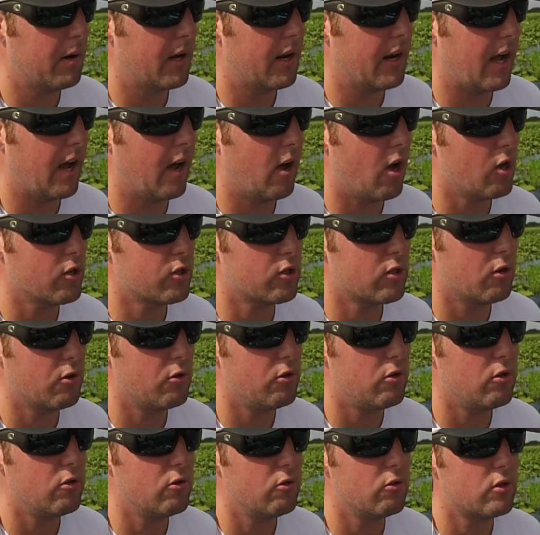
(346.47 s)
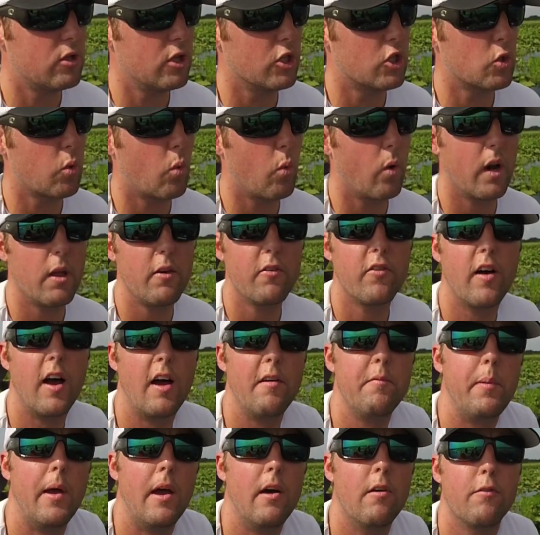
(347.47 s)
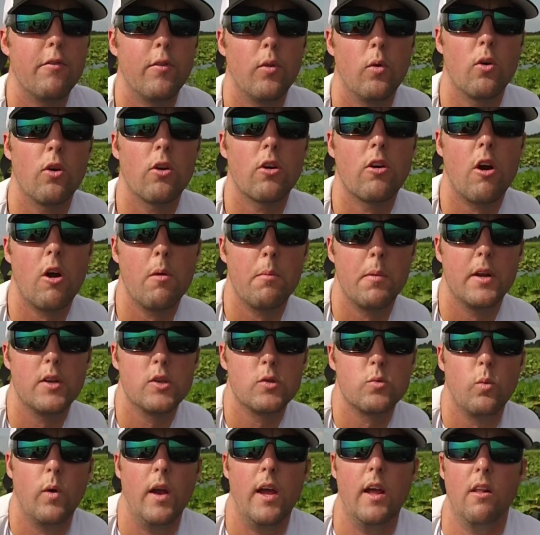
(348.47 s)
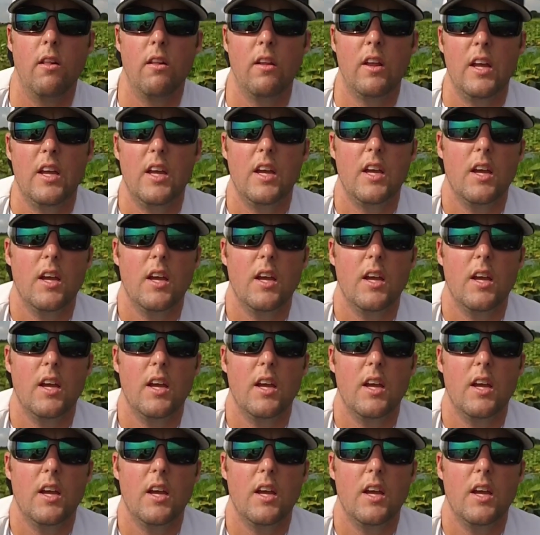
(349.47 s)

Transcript: but I also use the 25-pound fluorocarbon as well.